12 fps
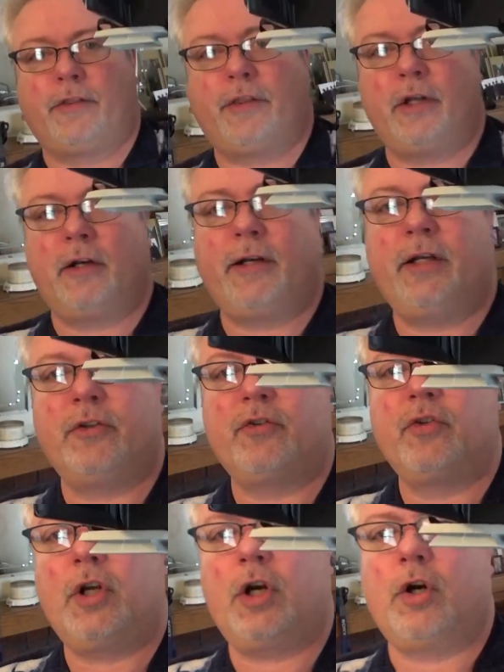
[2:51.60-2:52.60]
there is
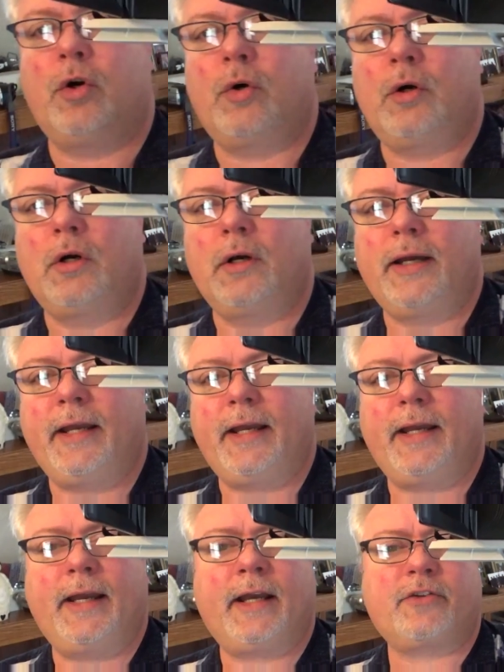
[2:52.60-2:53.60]
no
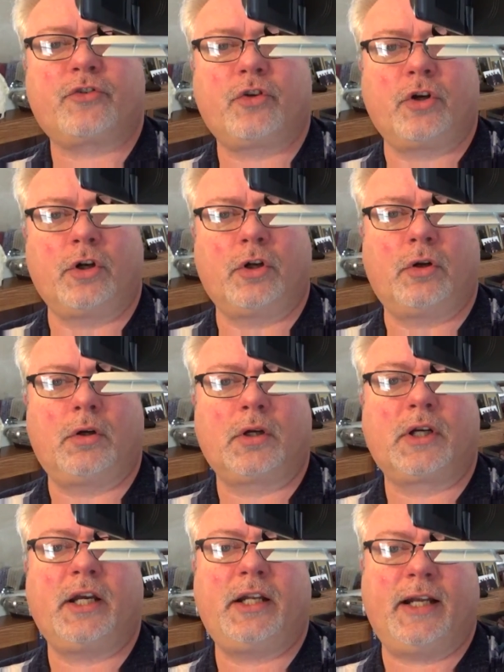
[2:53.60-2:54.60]
external
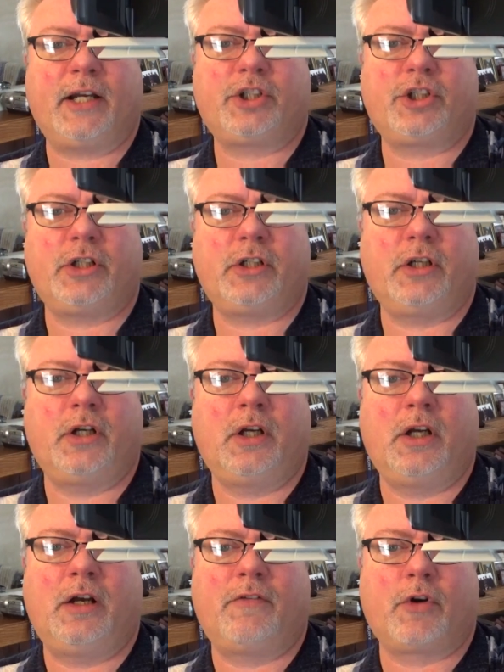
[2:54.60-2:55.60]
connection
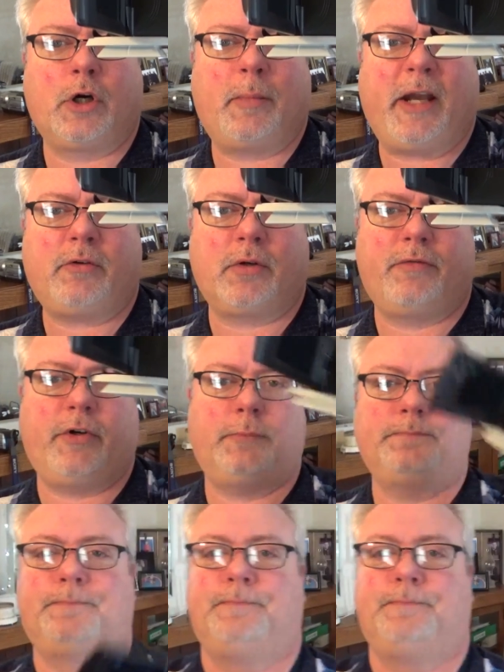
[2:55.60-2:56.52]
for a microphone.